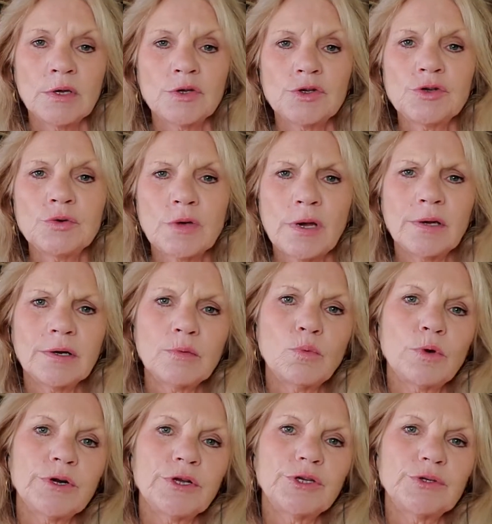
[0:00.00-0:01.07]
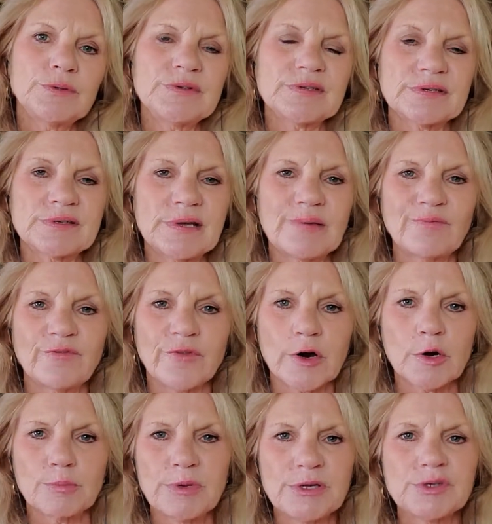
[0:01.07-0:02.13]
you kind of want to use the same
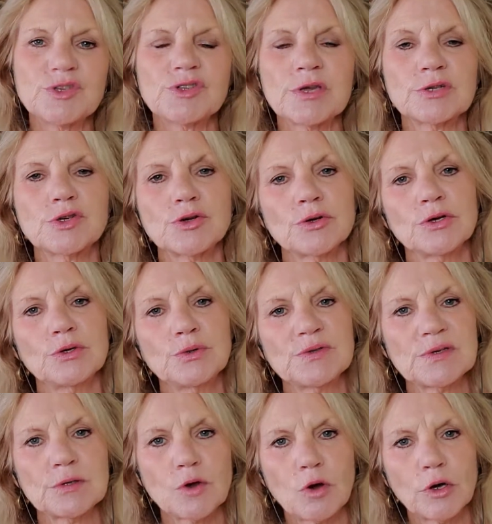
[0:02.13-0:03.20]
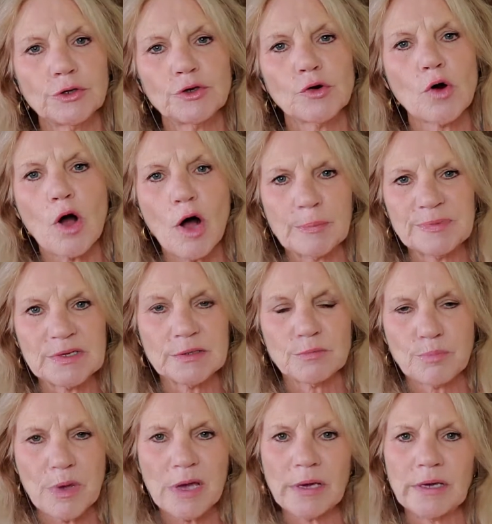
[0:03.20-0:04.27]
verbiage that you're using on your opt-in
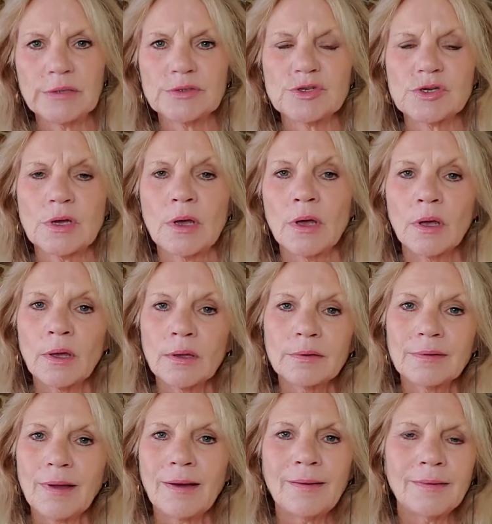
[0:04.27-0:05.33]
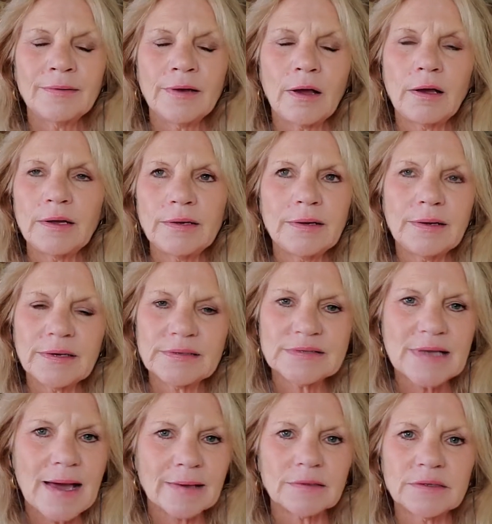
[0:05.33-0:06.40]
page. Not
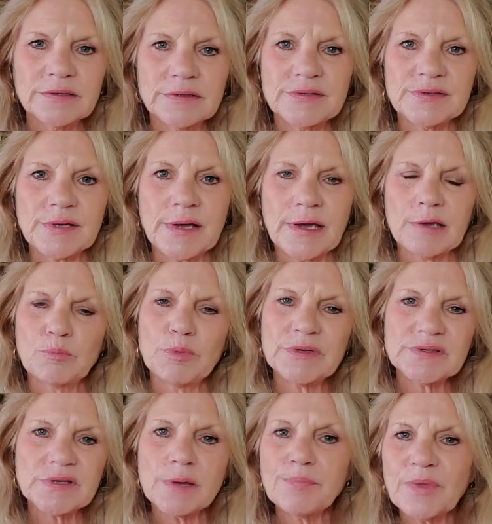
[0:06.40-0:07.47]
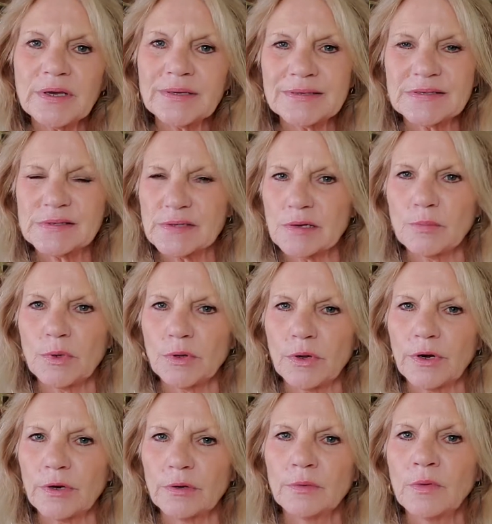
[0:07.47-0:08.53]
exactly the same, but something
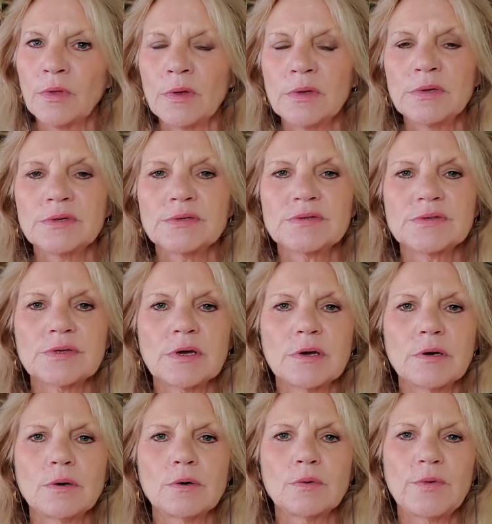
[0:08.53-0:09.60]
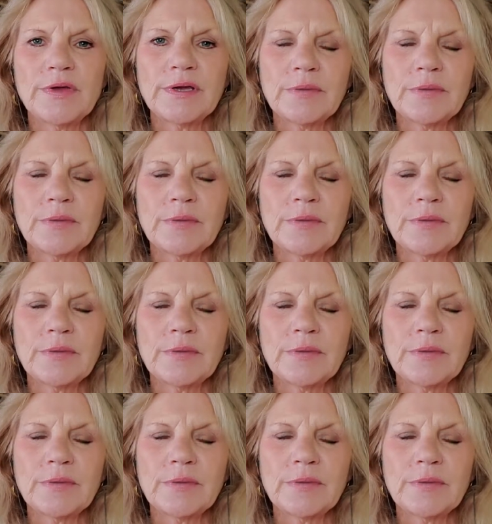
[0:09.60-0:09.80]
similar. So